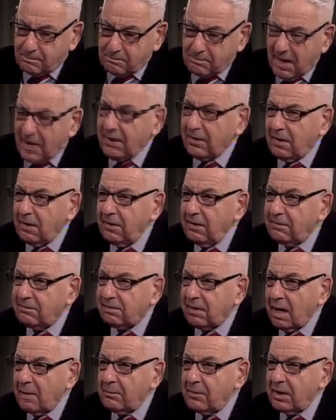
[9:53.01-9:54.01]
medical
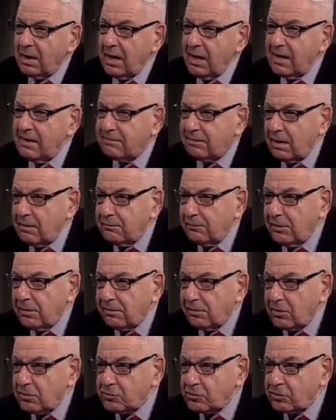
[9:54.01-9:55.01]
examiner is a
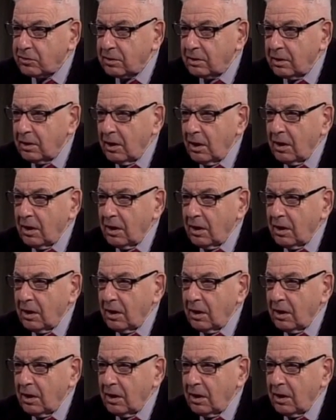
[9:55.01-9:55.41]
physician